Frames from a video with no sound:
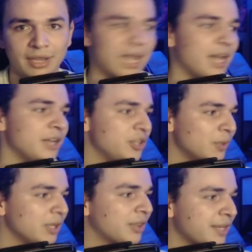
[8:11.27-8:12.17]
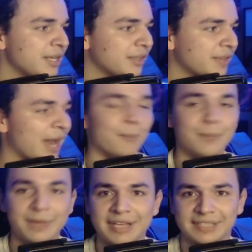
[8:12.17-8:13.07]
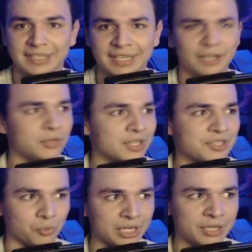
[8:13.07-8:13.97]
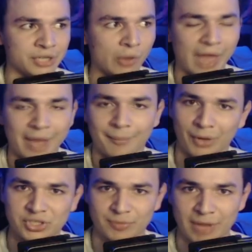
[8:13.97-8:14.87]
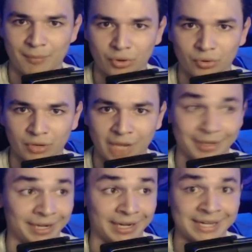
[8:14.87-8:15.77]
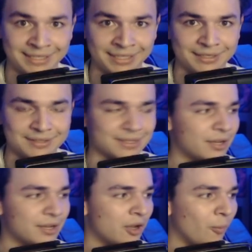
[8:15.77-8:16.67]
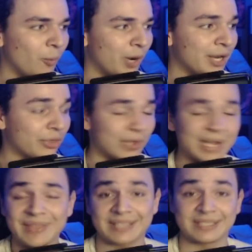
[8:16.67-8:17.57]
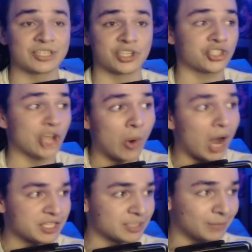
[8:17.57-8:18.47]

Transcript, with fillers: And you would think that me as a kid who doesn't really know that much about Mortal Kombat, and I didn't, would think that this is so awesome.